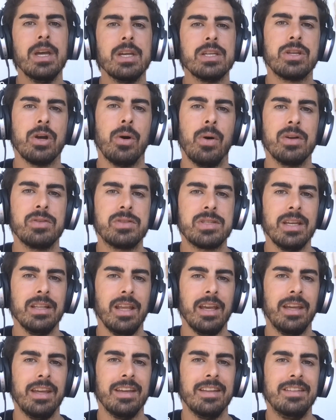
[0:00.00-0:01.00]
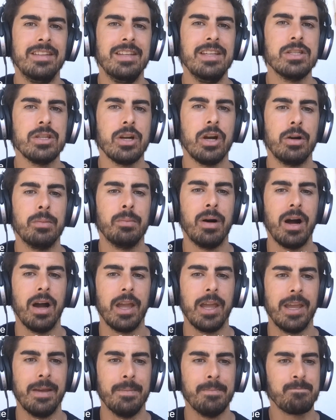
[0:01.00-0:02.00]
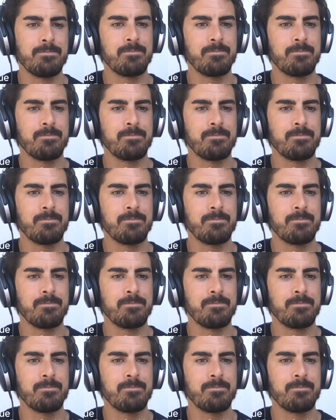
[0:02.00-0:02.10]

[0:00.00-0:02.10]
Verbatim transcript: So I'd say like these are my